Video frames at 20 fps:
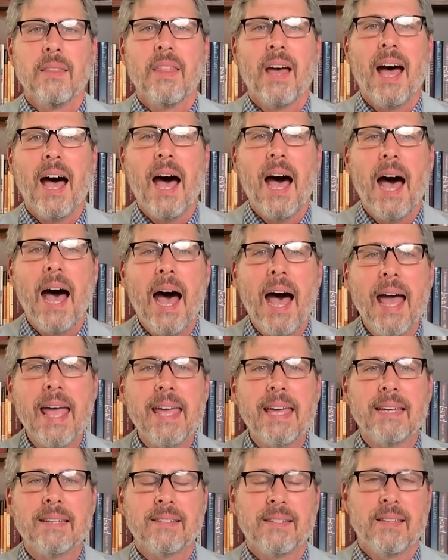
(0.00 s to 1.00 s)
the
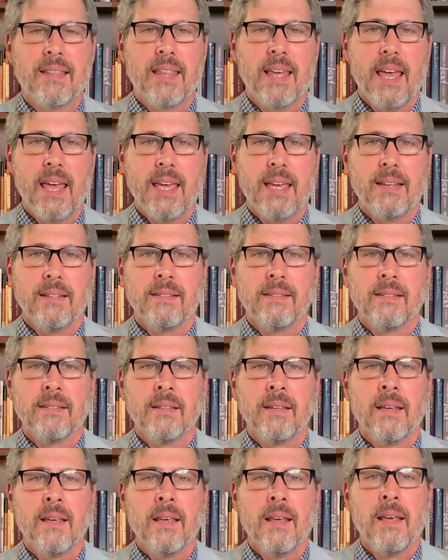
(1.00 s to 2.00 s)
highest
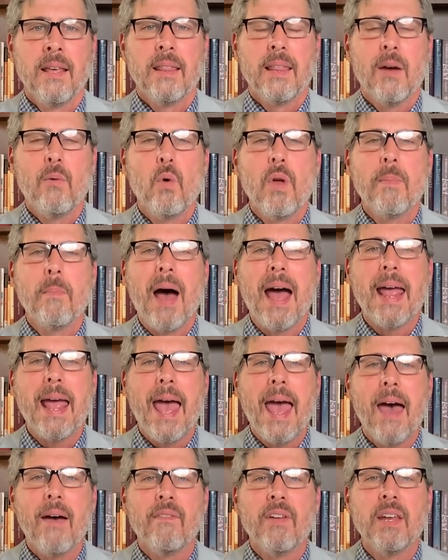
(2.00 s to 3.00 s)
things, that we might
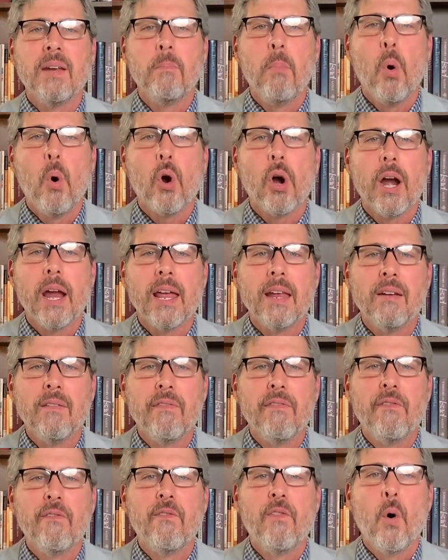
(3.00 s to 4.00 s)
have a more
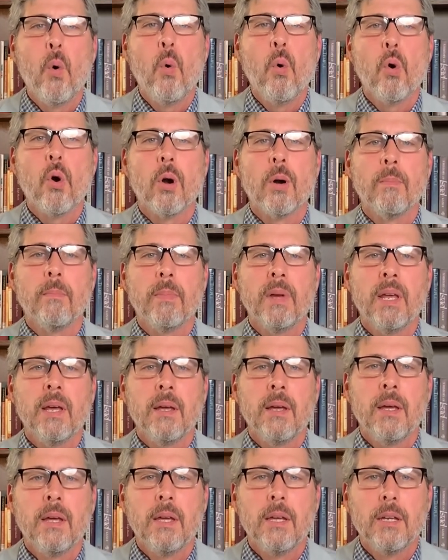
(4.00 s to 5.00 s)
informed,
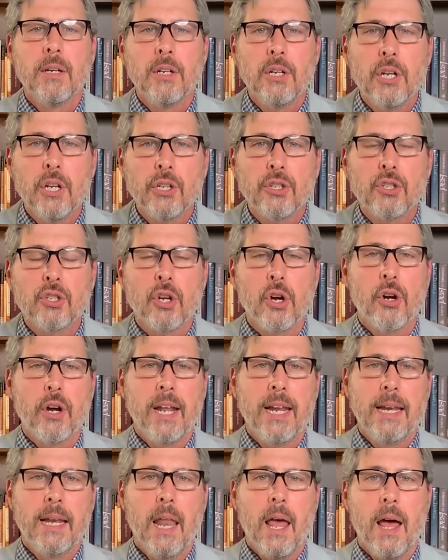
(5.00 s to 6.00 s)

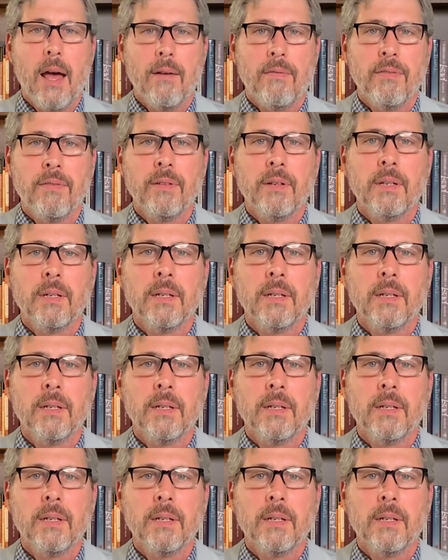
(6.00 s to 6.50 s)
discerning love.